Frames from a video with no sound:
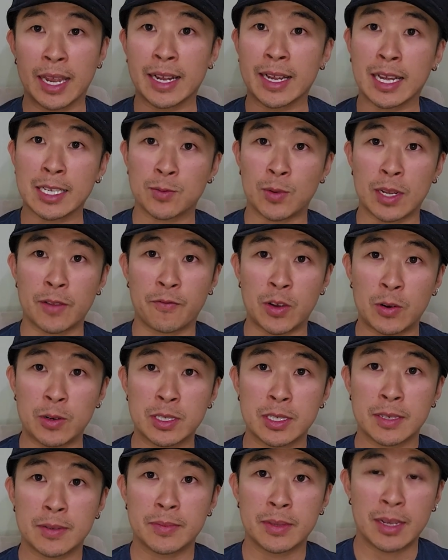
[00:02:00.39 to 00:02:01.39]
And guess what,
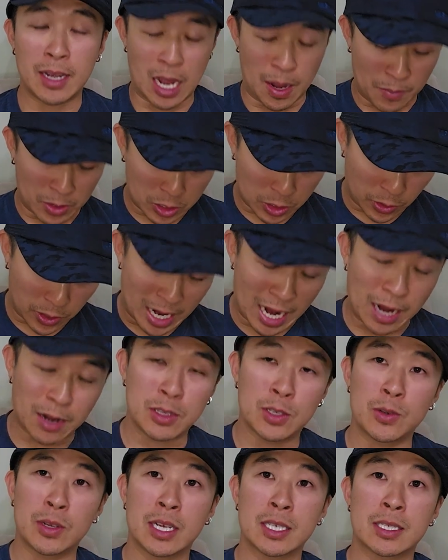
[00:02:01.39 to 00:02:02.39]
folks? I'm gonna show you how to
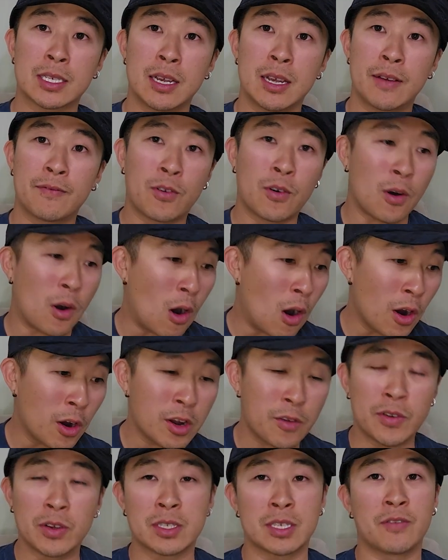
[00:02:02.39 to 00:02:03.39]
do this for all
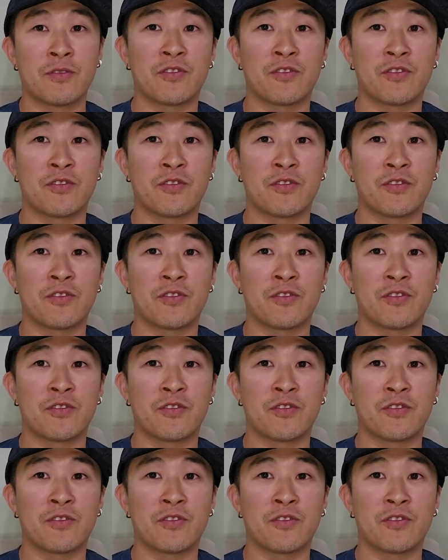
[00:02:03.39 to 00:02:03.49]
your reels.